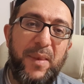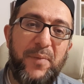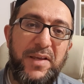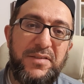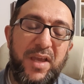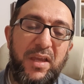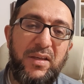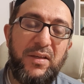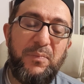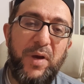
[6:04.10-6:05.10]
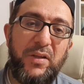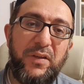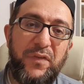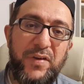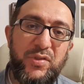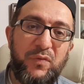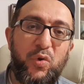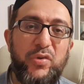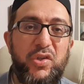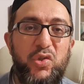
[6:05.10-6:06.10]
By saying, the first, of
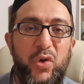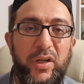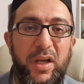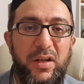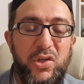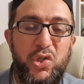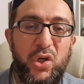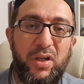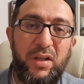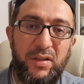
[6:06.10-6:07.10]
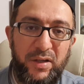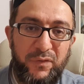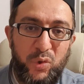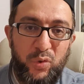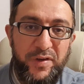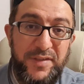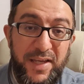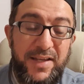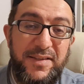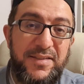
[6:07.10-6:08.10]
course, is recognition. Allah, of course,
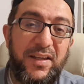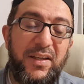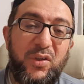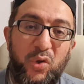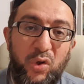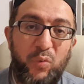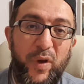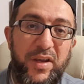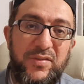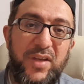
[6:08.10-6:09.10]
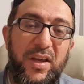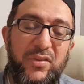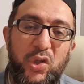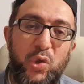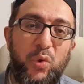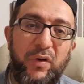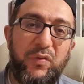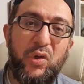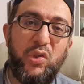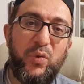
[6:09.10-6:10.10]
is always the doer of
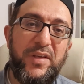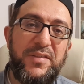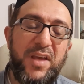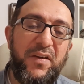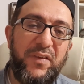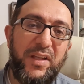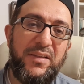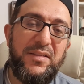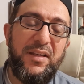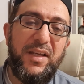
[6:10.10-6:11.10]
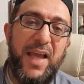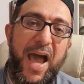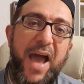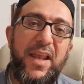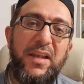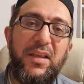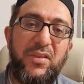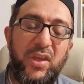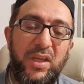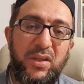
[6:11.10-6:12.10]
good to His servants. And
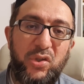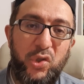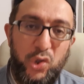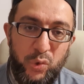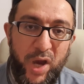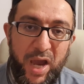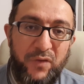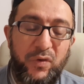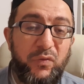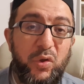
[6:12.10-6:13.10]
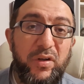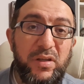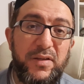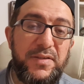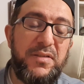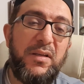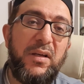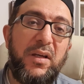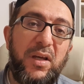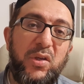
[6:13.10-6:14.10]
anything you do have of goodness,
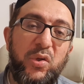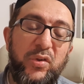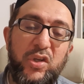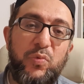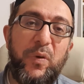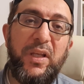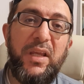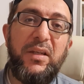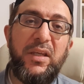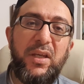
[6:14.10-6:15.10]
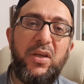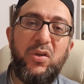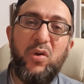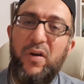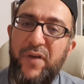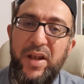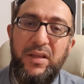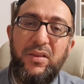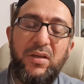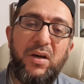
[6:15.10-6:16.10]
you're desperately in need of
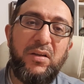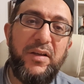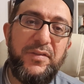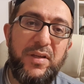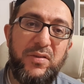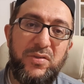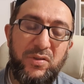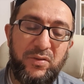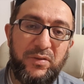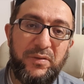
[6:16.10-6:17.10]
anything Allah sends you